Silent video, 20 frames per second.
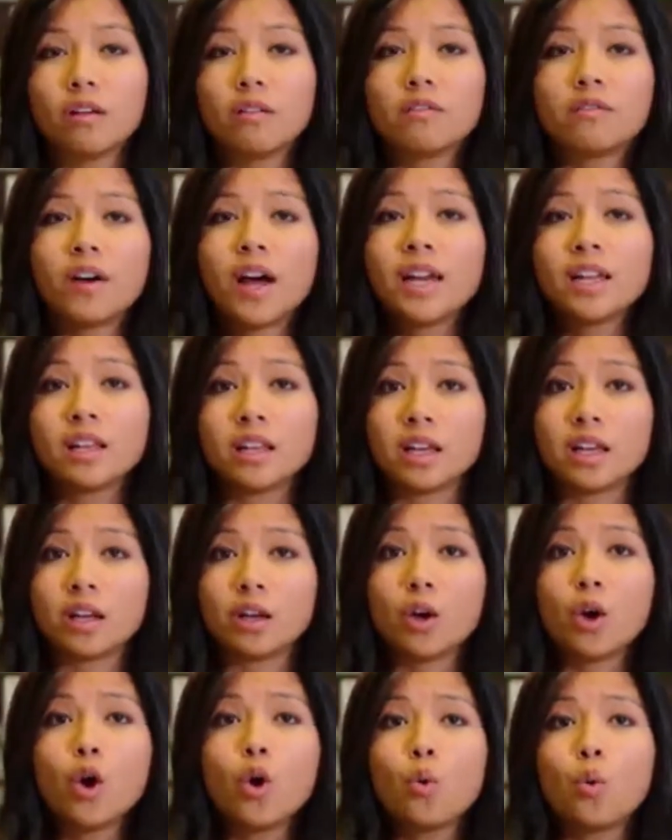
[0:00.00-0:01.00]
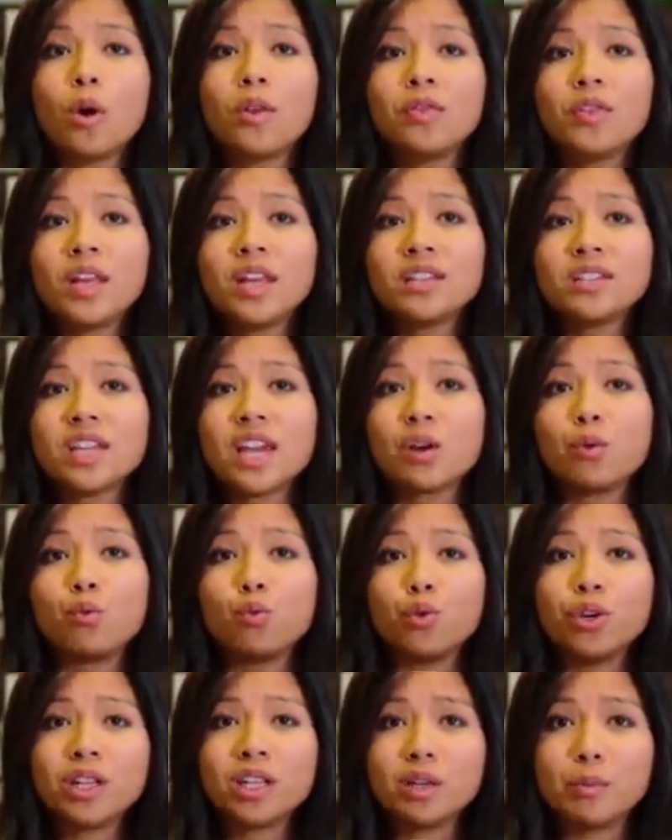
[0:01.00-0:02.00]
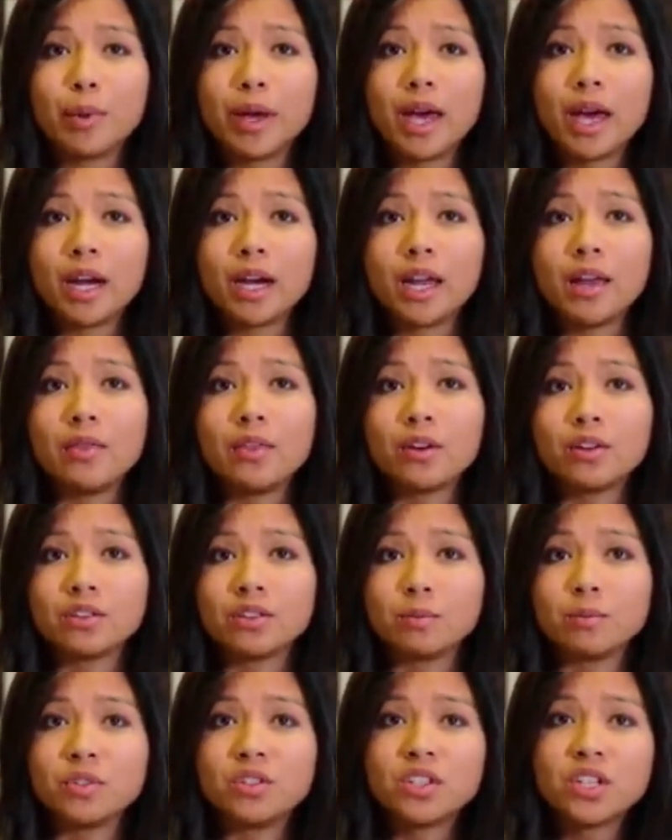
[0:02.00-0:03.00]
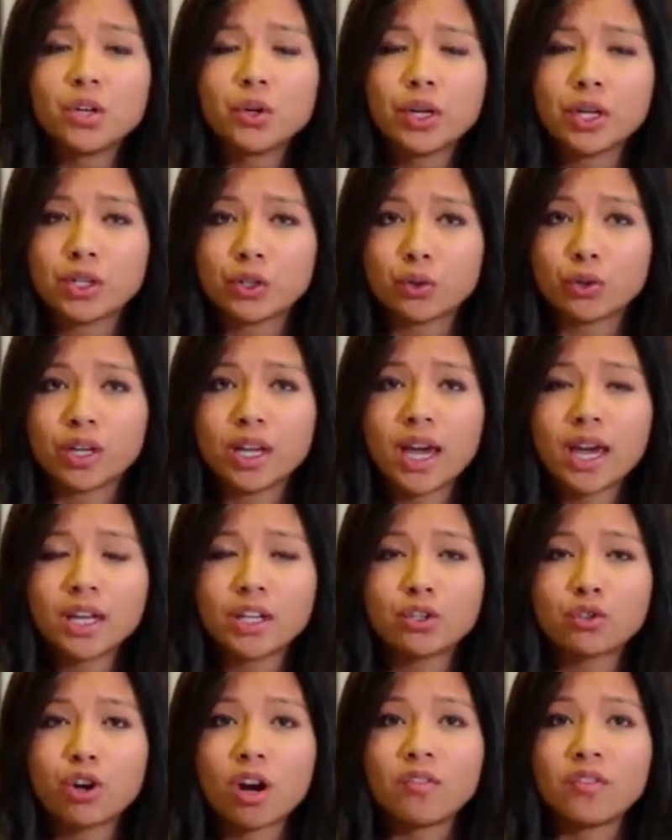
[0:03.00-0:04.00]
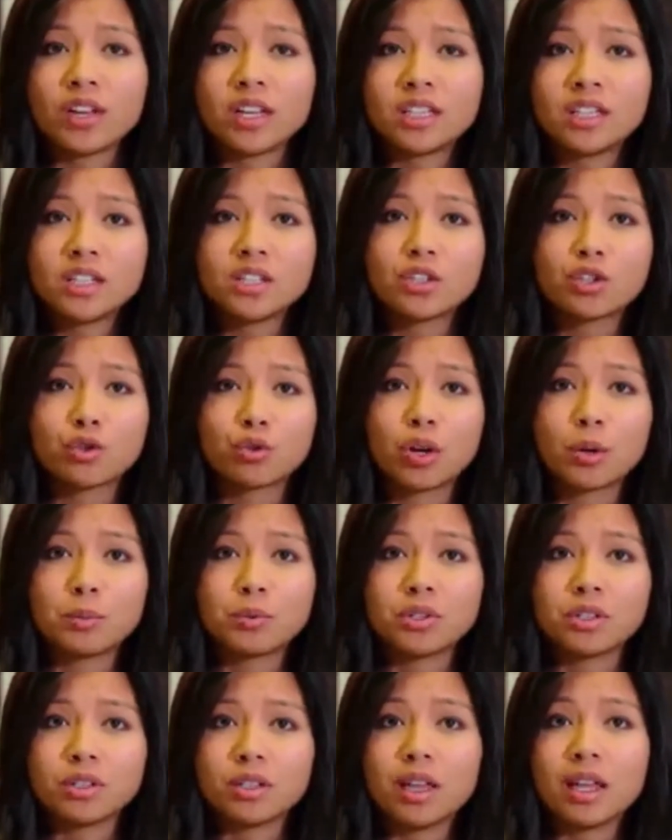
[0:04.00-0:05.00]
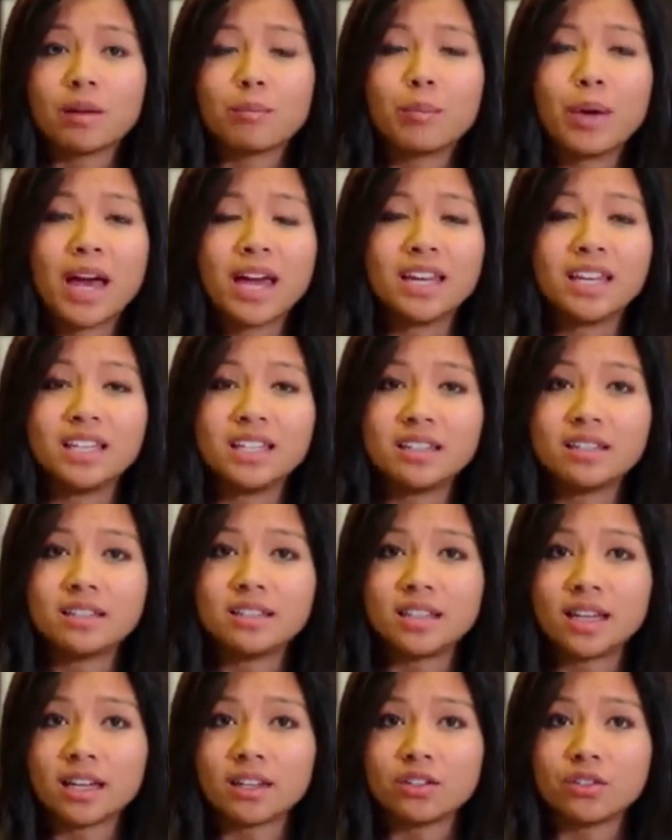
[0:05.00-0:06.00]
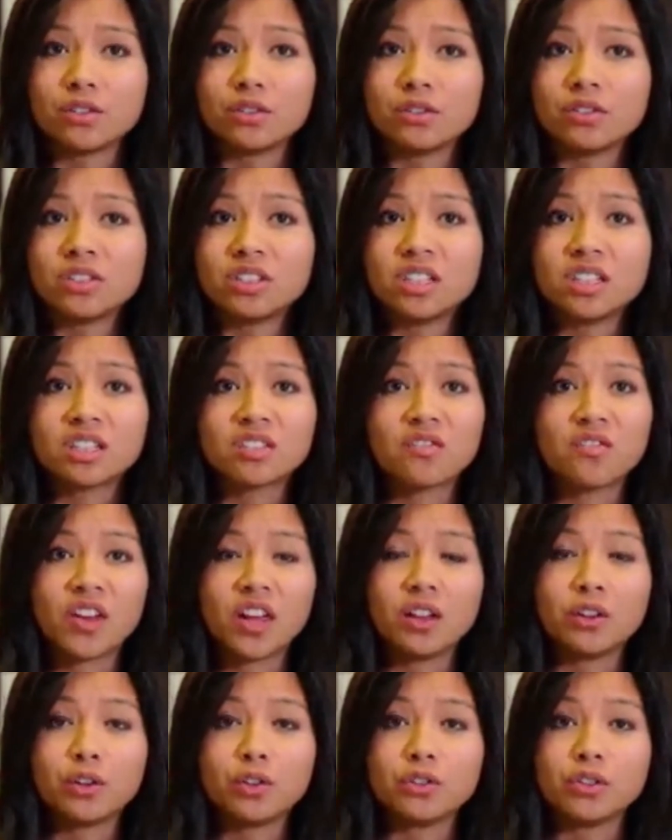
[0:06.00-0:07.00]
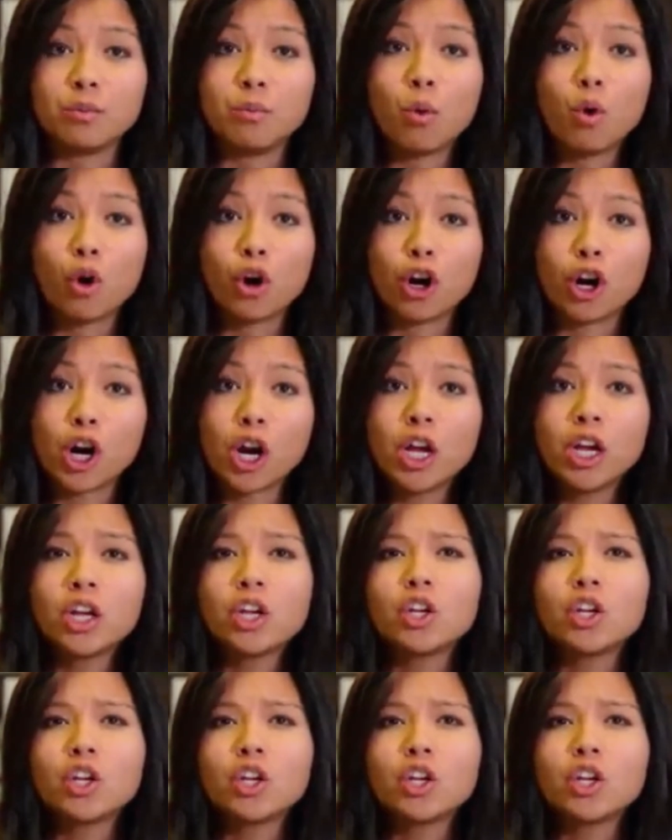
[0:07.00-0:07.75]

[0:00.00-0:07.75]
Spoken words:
Finally, when things get really bad and there's some serious or catastrophic disk corruption like bad disk sectors, disk failures, and more,